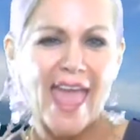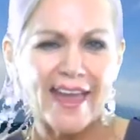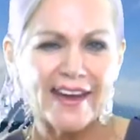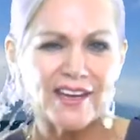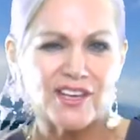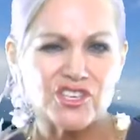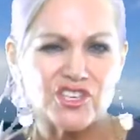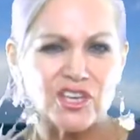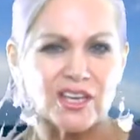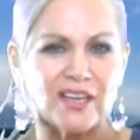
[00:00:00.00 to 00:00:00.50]

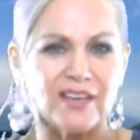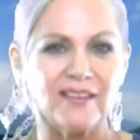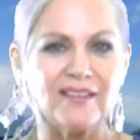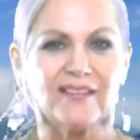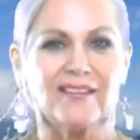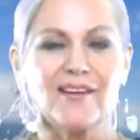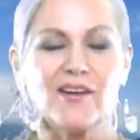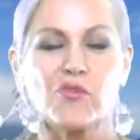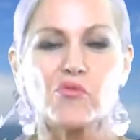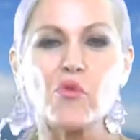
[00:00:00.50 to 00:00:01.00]
energy.
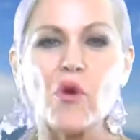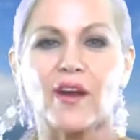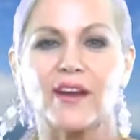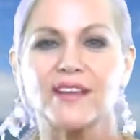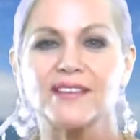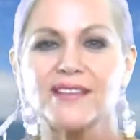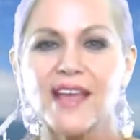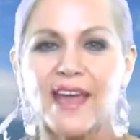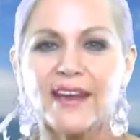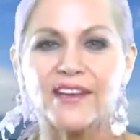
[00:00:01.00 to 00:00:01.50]
What
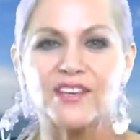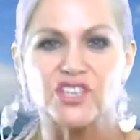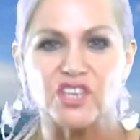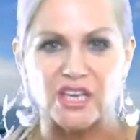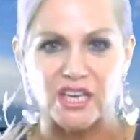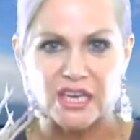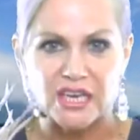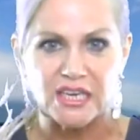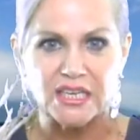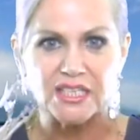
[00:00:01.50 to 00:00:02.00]
is
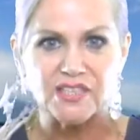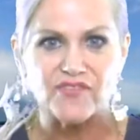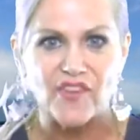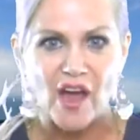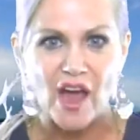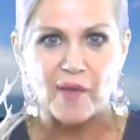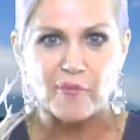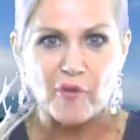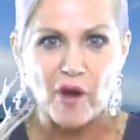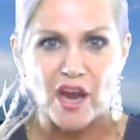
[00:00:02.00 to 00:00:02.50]
energy? It is
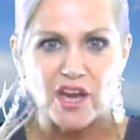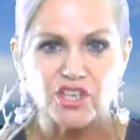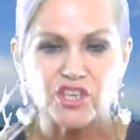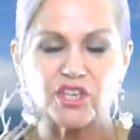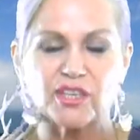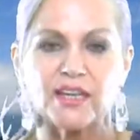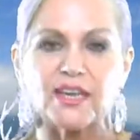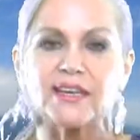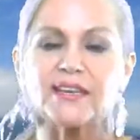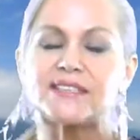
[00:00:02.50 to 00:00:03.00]

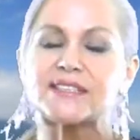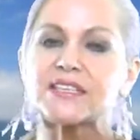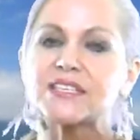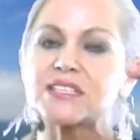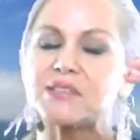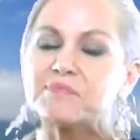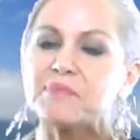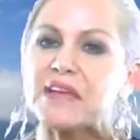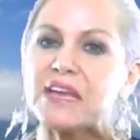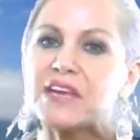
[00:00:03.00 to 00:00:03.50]
vibration. It is a
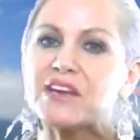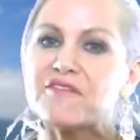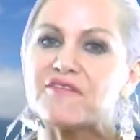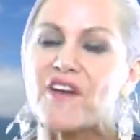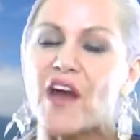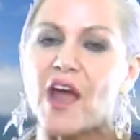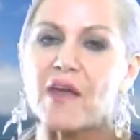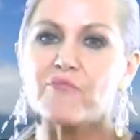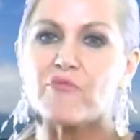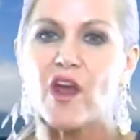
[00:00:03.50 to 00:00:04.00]
speed of
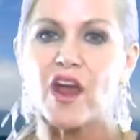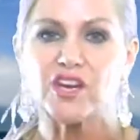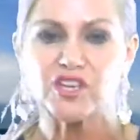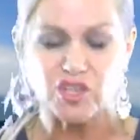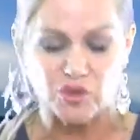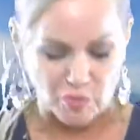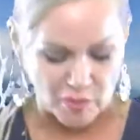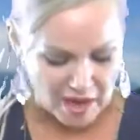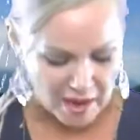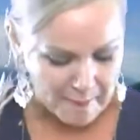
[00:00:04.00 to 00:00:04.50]

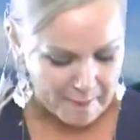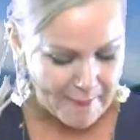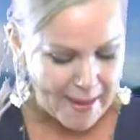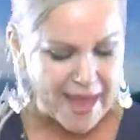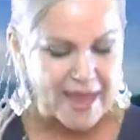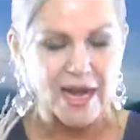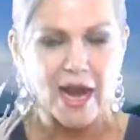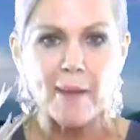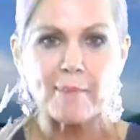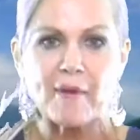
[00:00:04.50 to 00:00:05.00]
vibration. We are
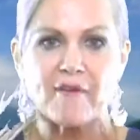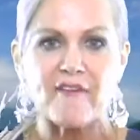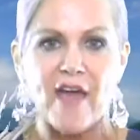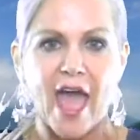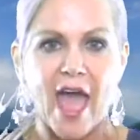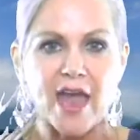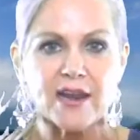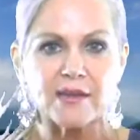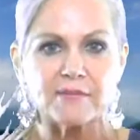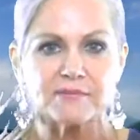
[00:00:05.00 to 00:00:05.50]
made up of
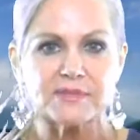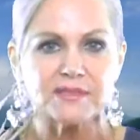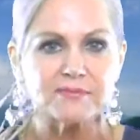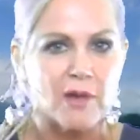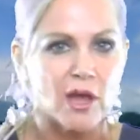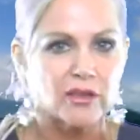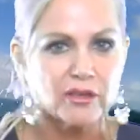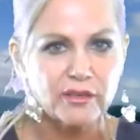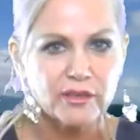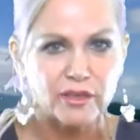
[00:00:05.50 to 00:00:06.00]
atoms,
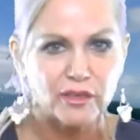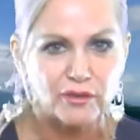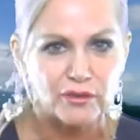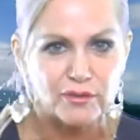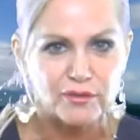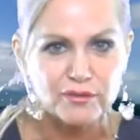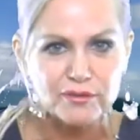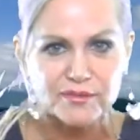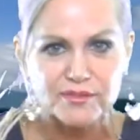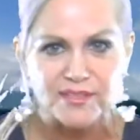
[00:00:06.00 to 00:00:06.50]

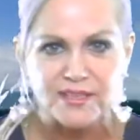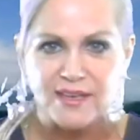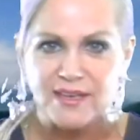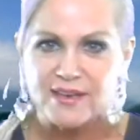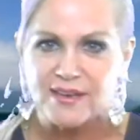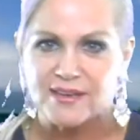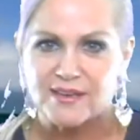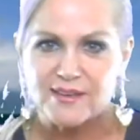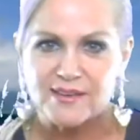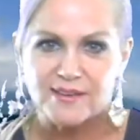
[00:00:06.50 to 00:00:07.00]
molecules,
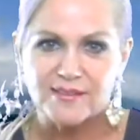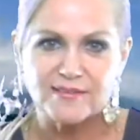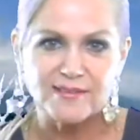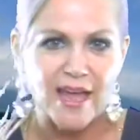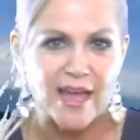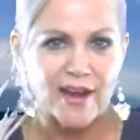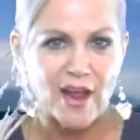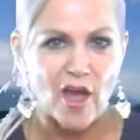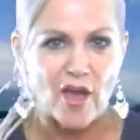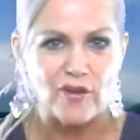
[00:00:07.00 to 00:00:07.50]

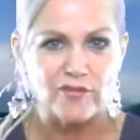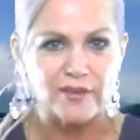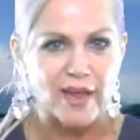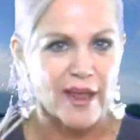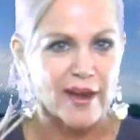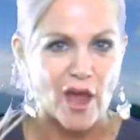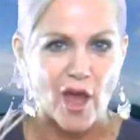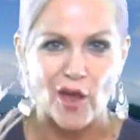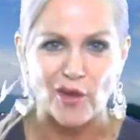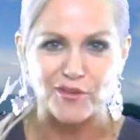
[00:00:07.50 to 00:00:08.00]

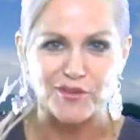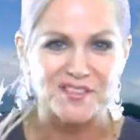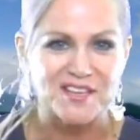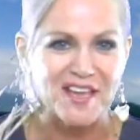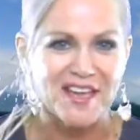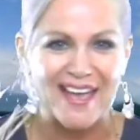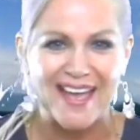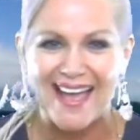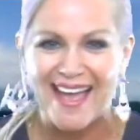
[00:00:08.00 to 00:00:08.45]
nanos,